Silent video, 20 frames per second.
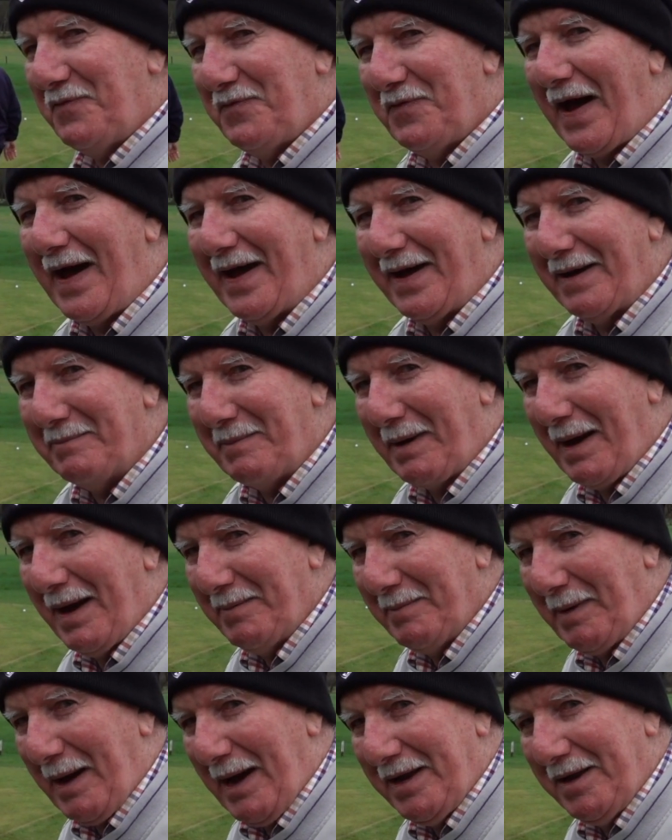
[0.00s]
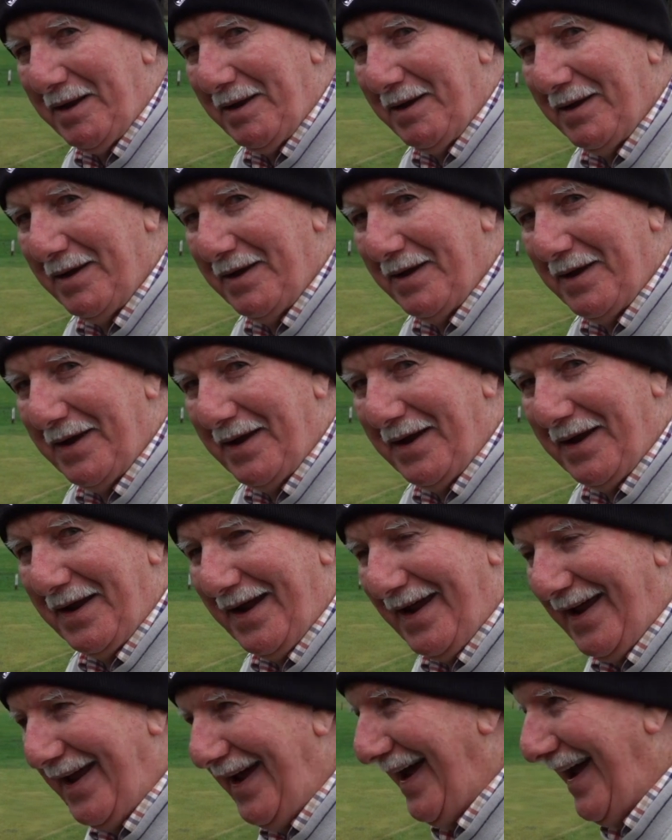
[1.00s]
fire, my man. I'm, I'm not.
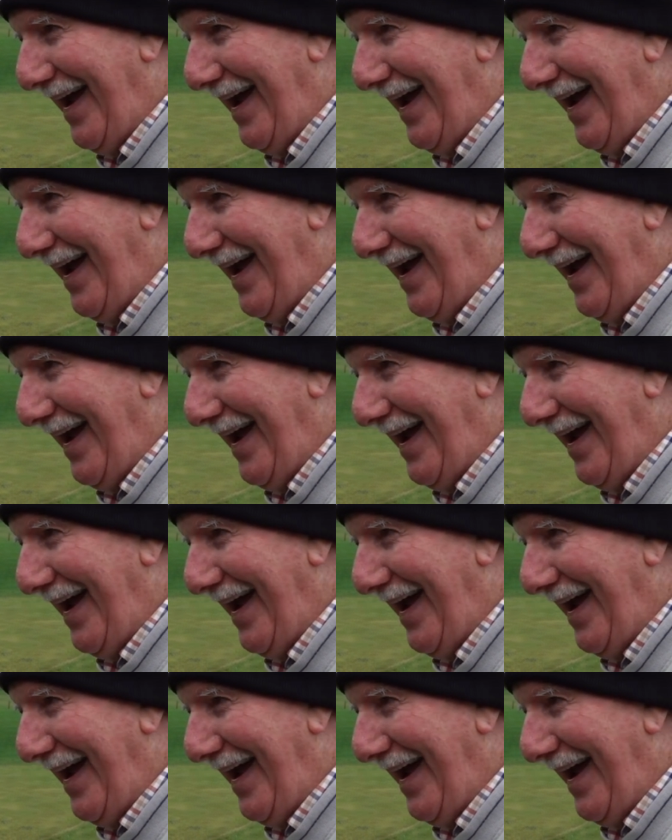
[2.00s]
I'm